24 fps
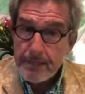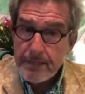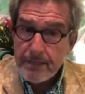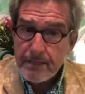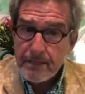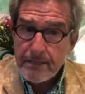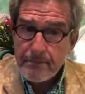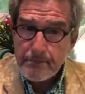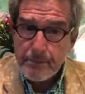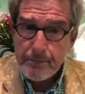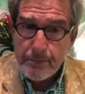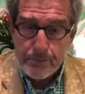
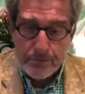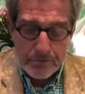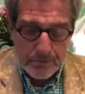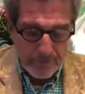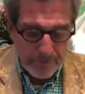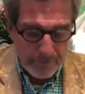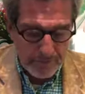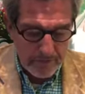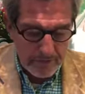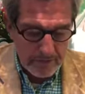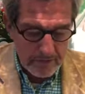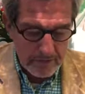Being
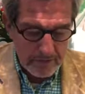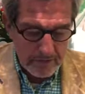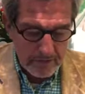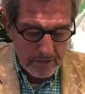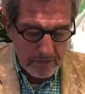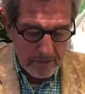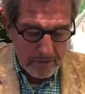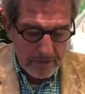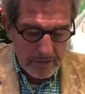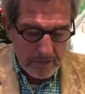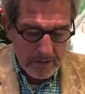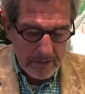beautiful,
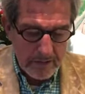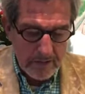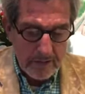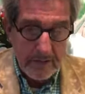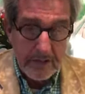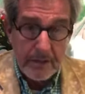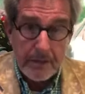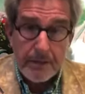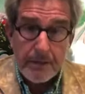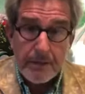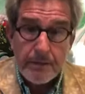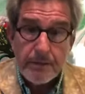
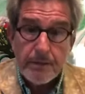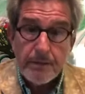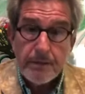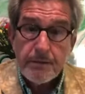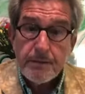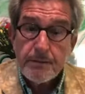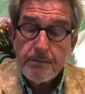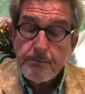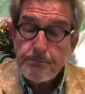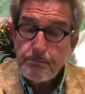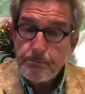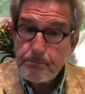
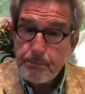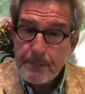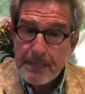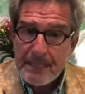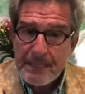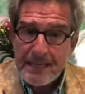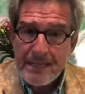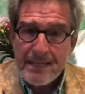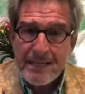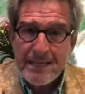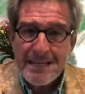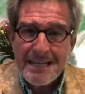
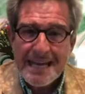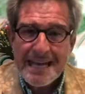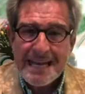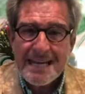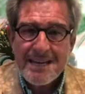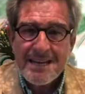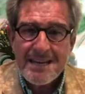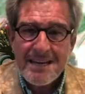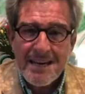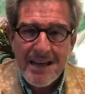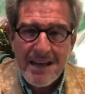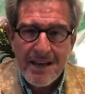being
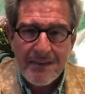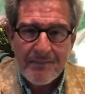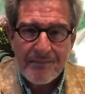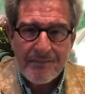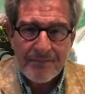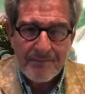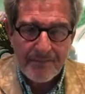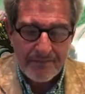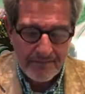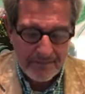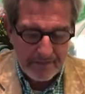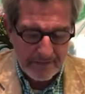
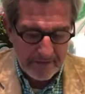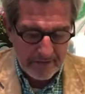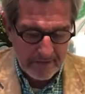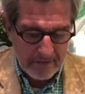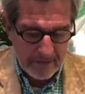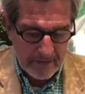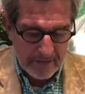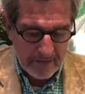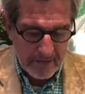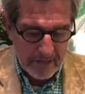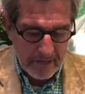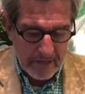enough,
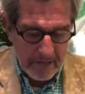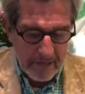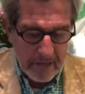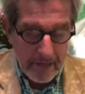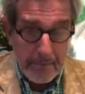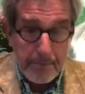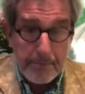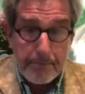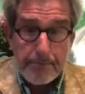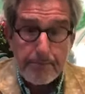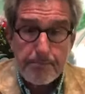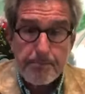
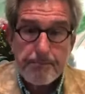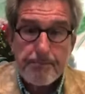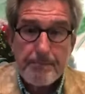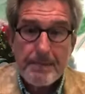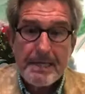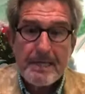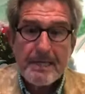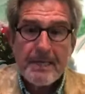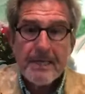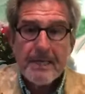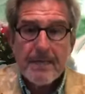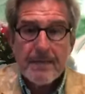
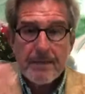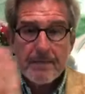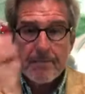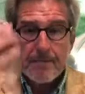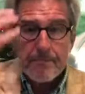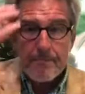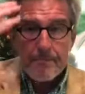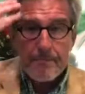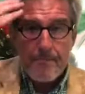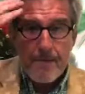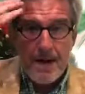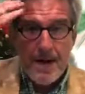being
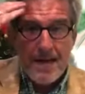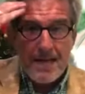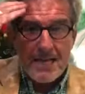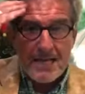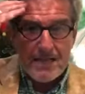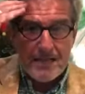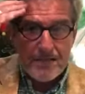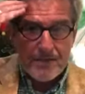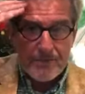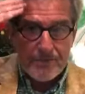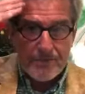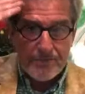
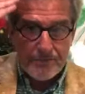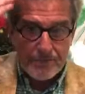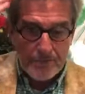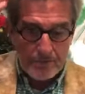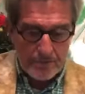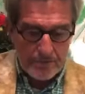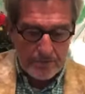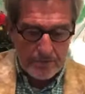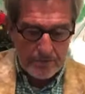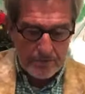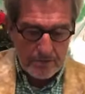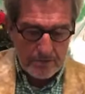
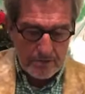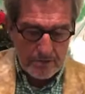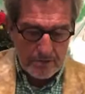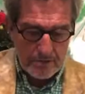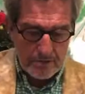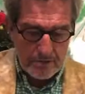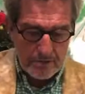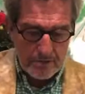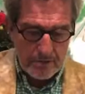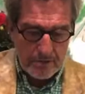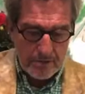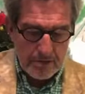mindful,
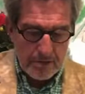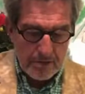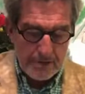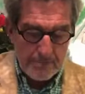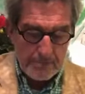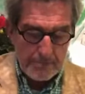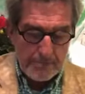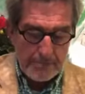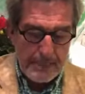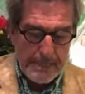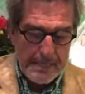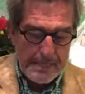
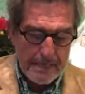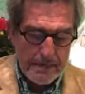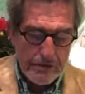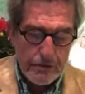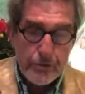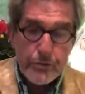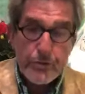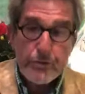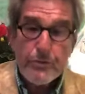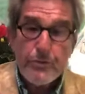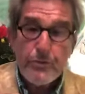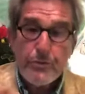
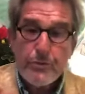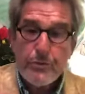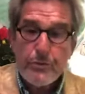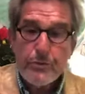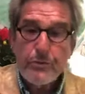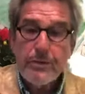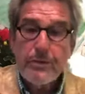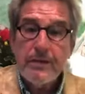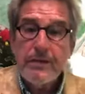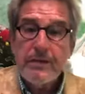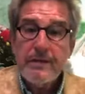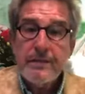being
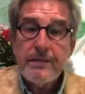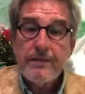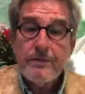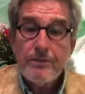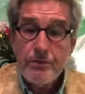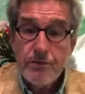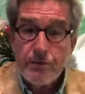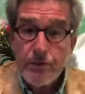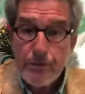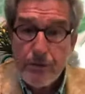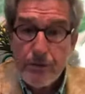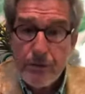true
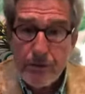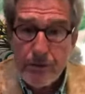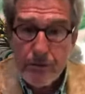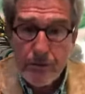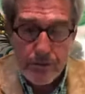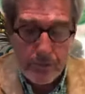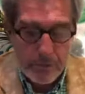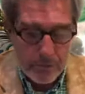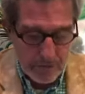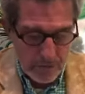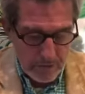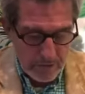to
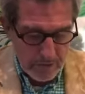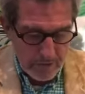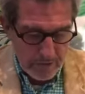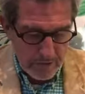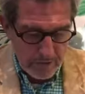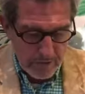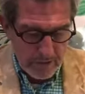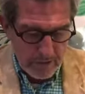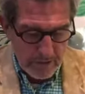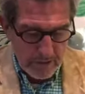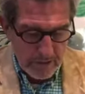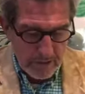you,
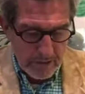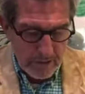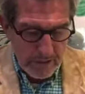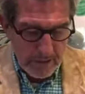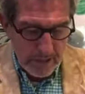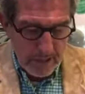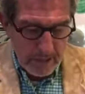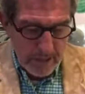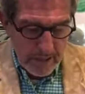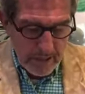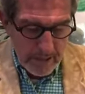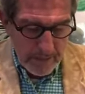
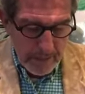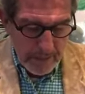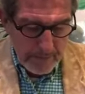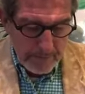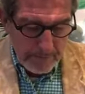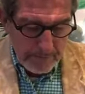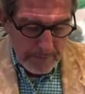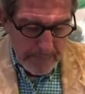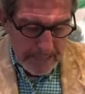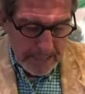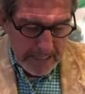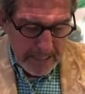
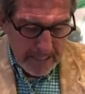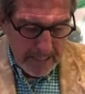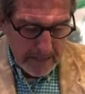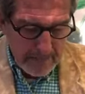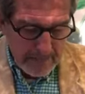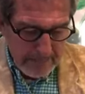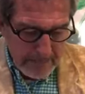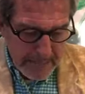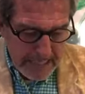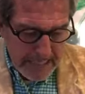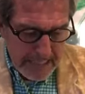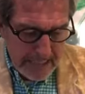
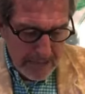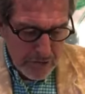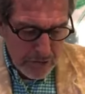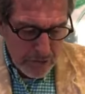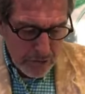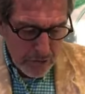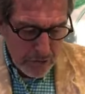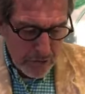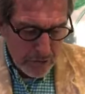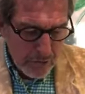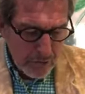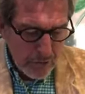being me
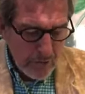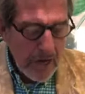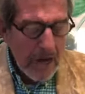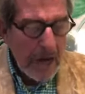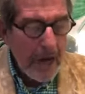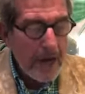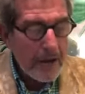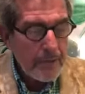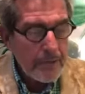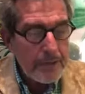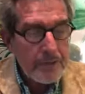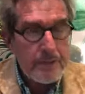to who
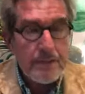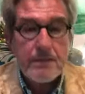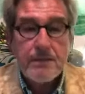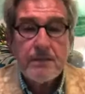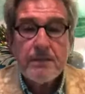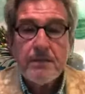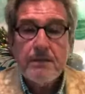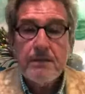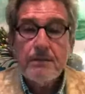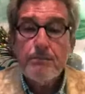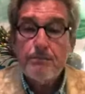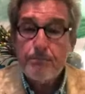I
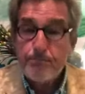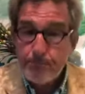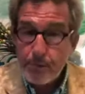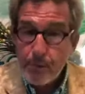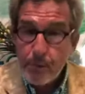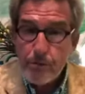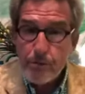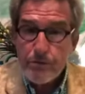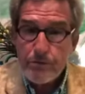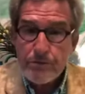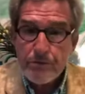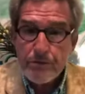was
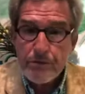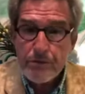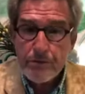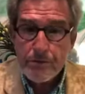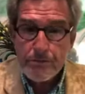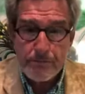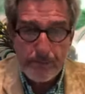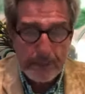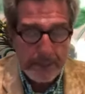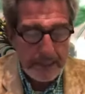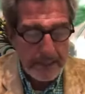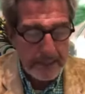born
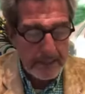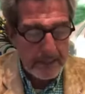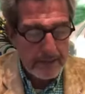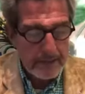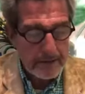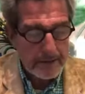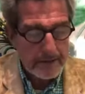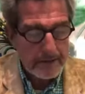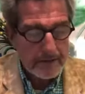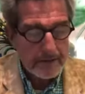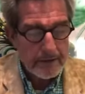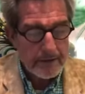to
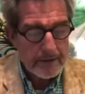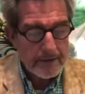be.